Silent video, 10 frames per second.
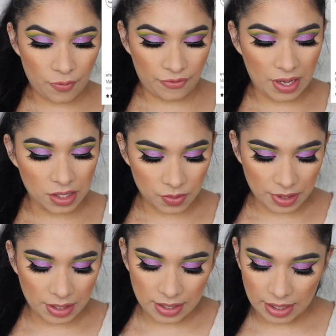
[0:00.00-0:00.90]
face with
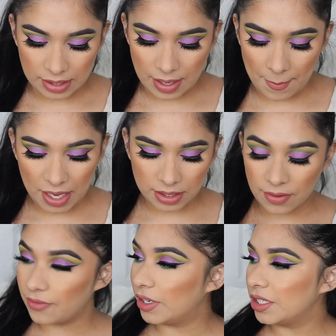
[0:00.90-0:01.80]
the NYX Matte
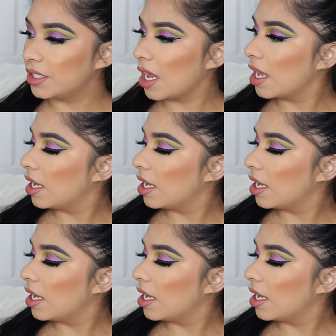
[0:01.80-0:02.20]
Finishing